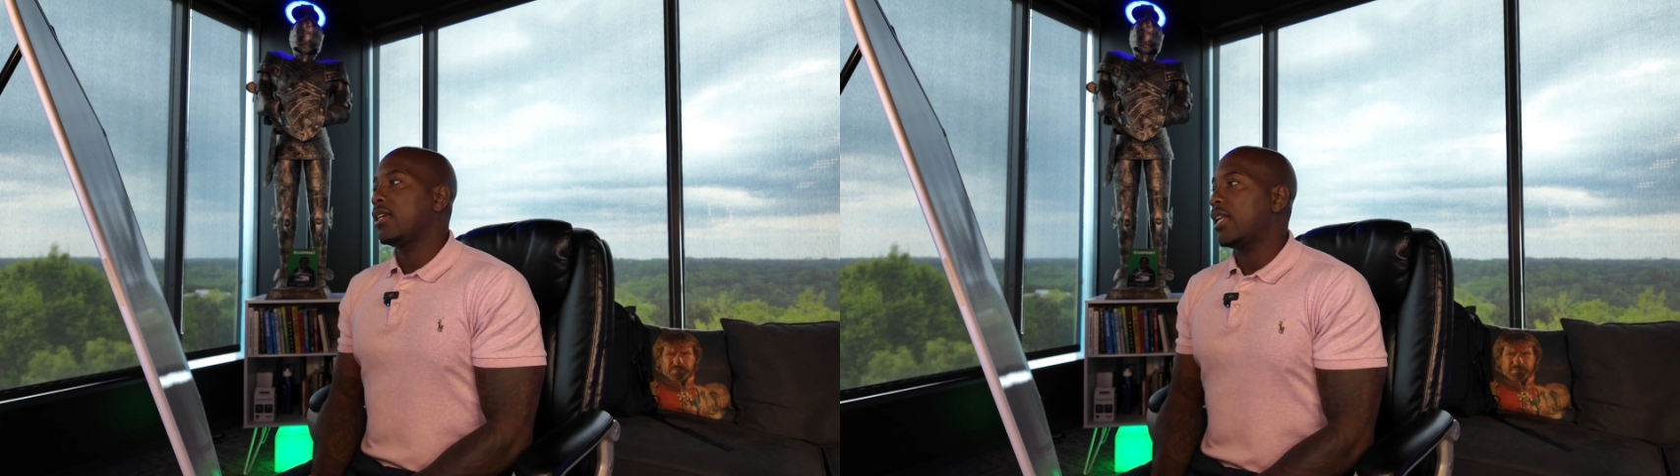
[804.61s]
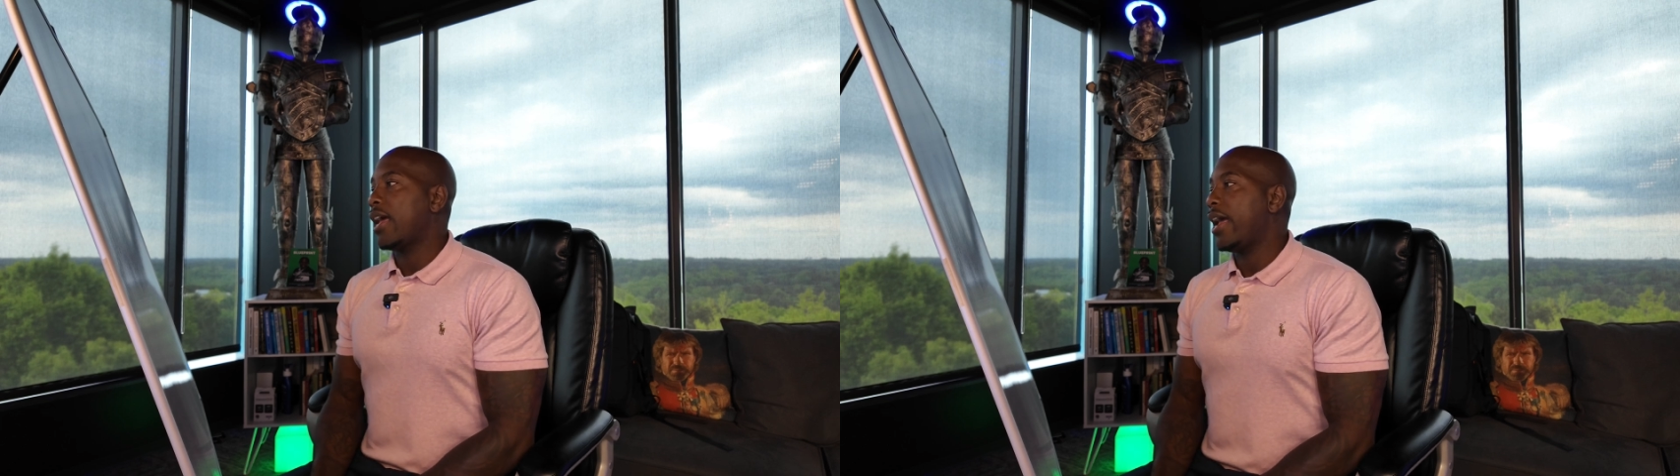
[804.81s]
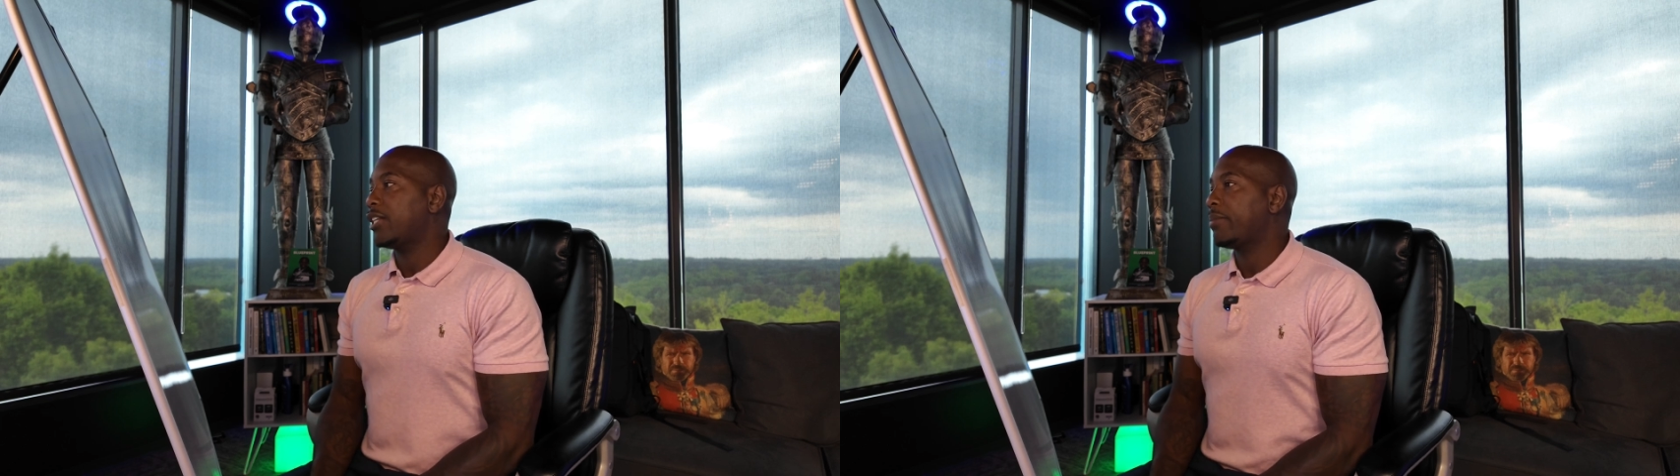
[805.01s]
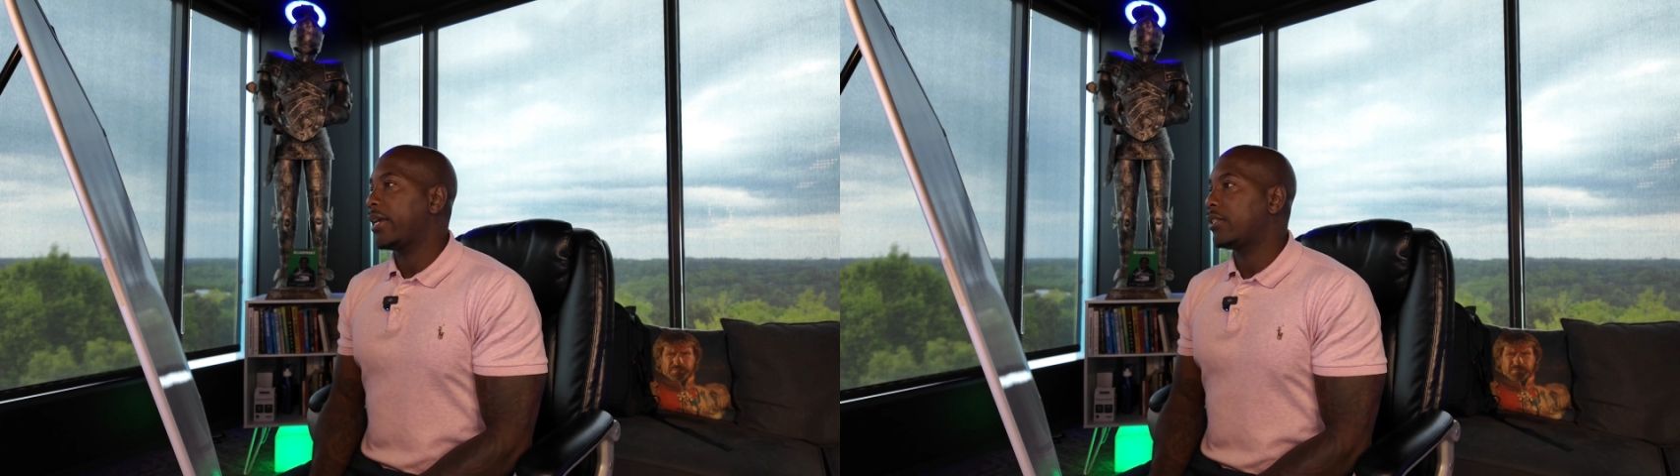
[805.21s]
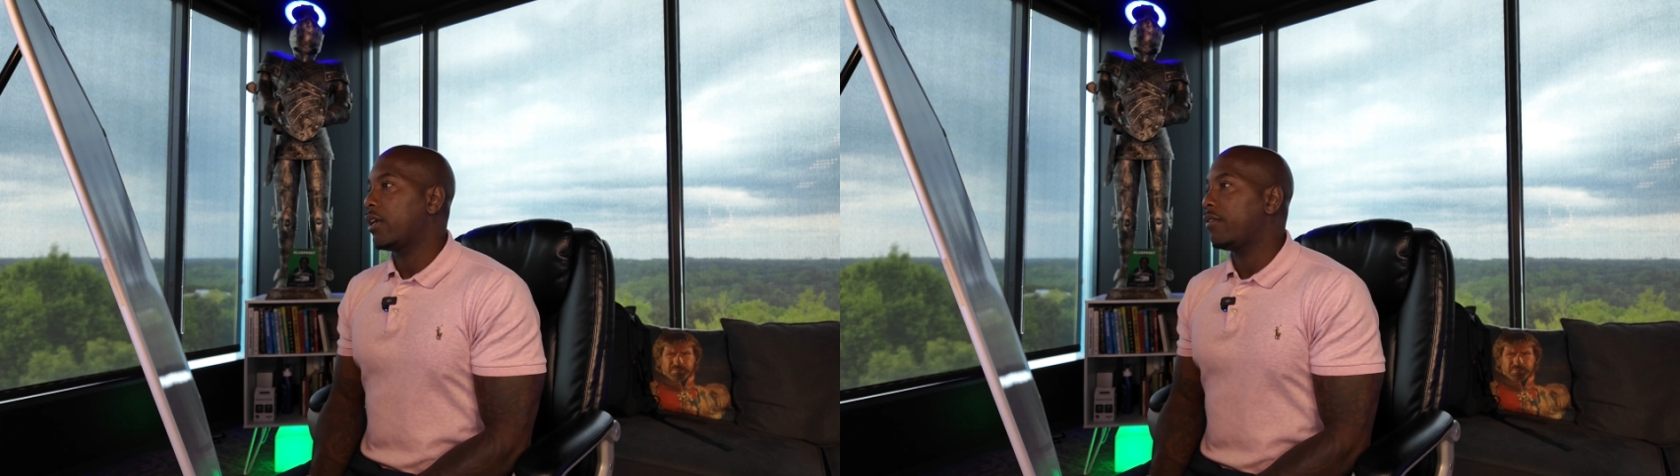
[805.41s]
And I asked
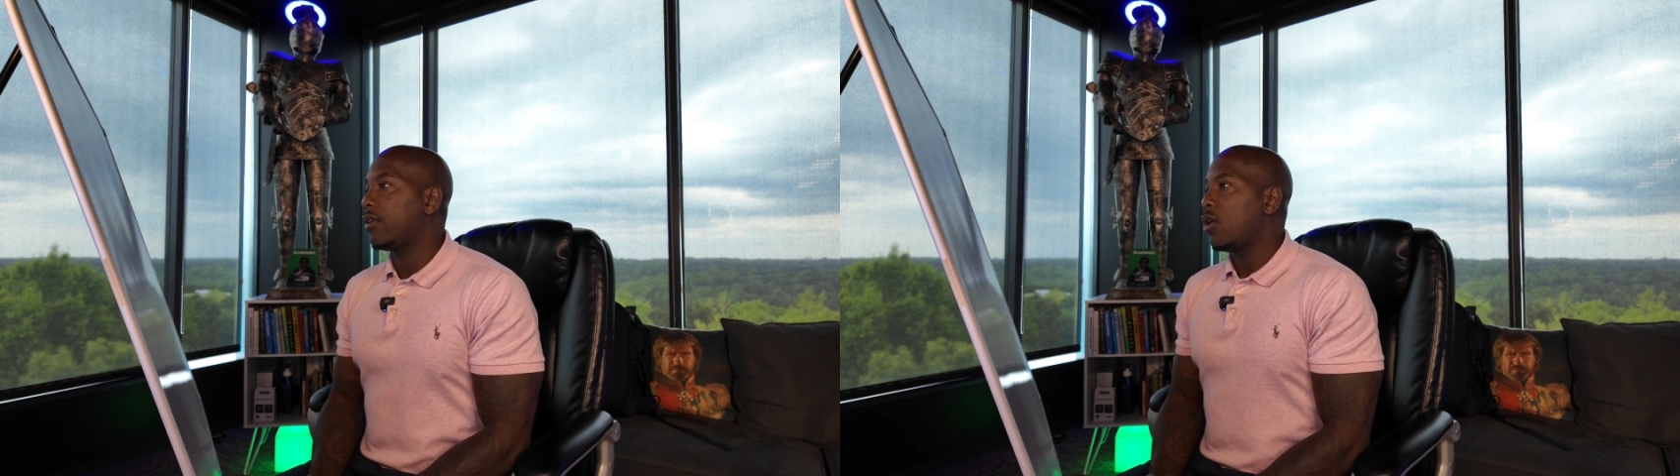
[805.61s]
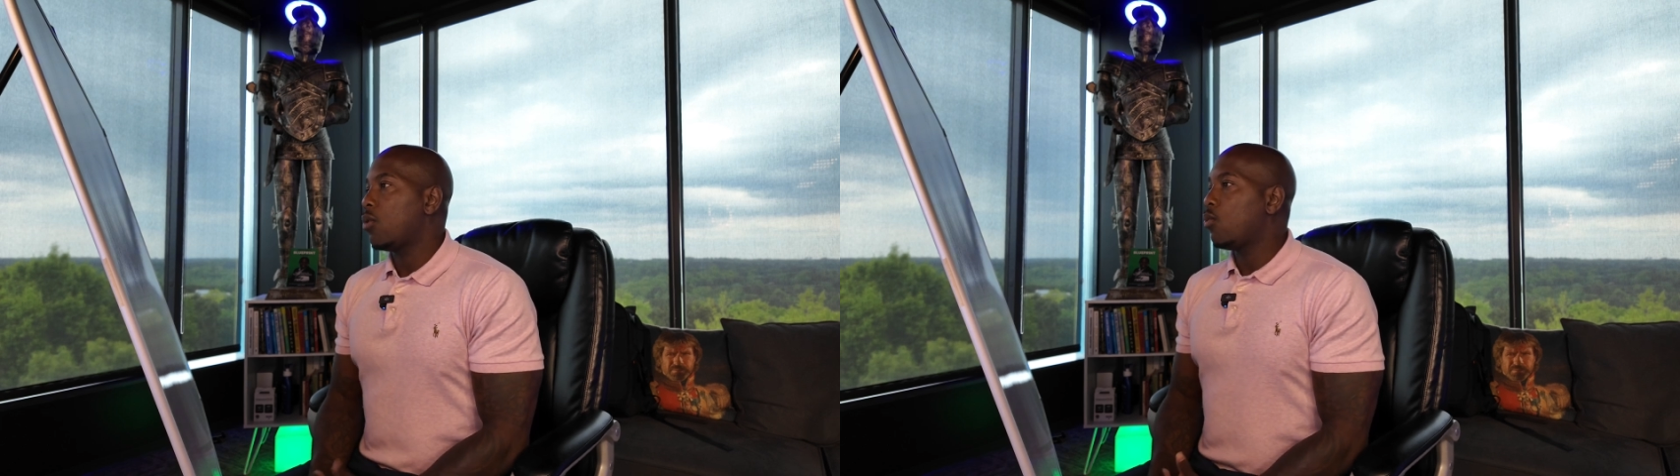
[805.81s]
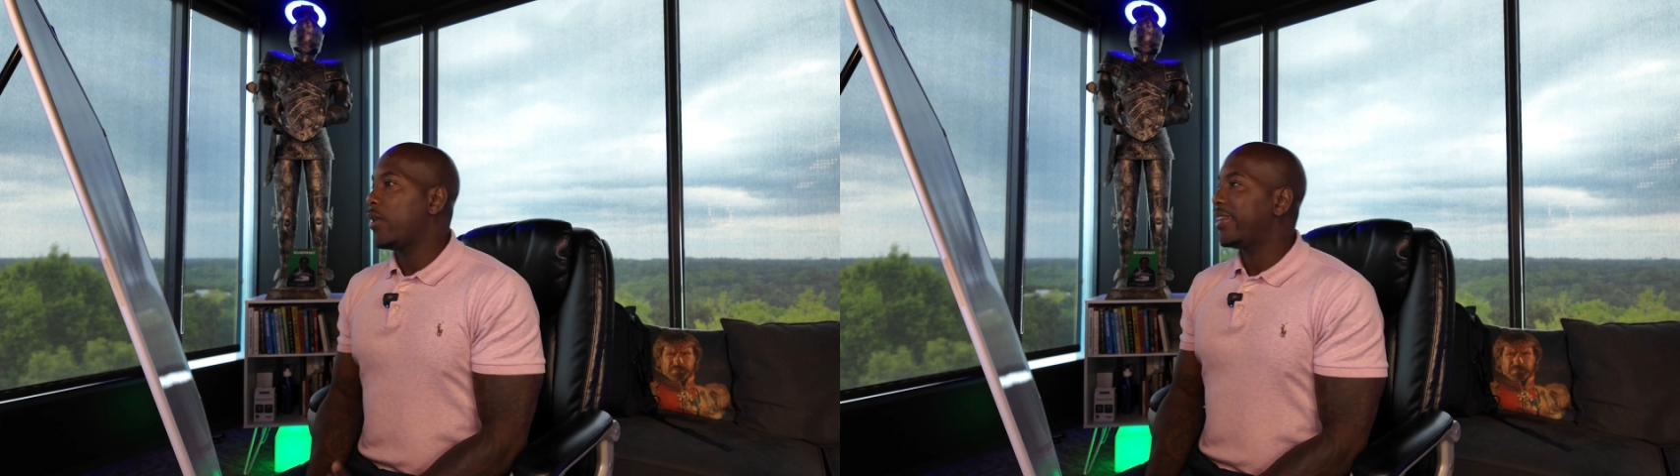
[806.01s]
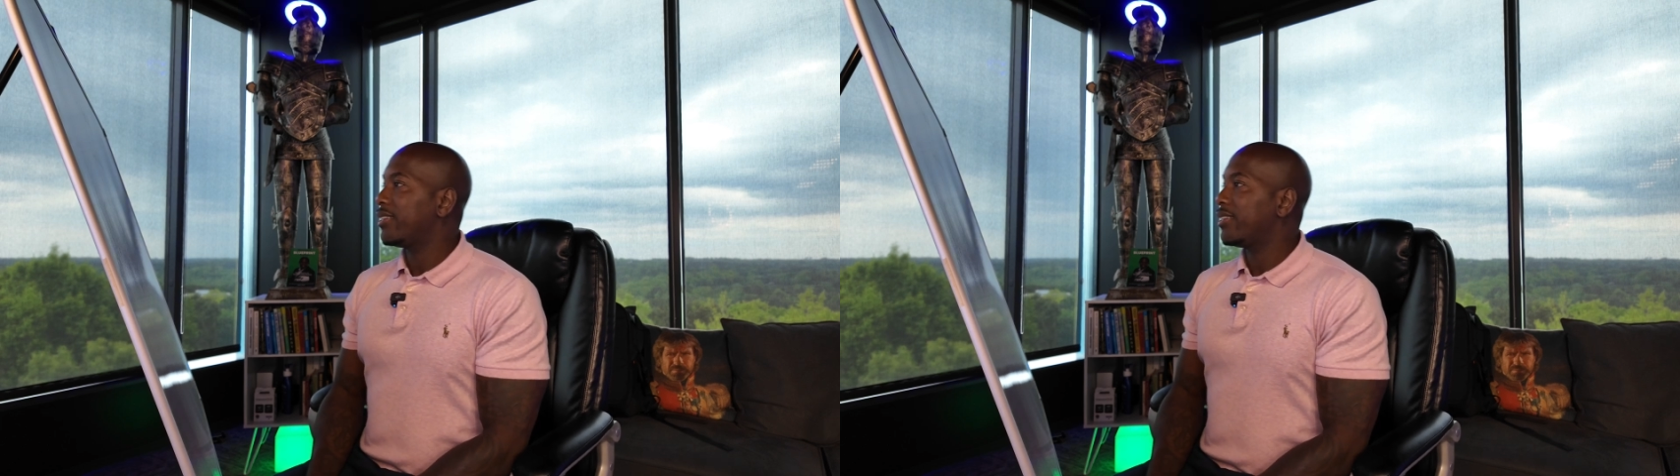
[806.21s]
myself, what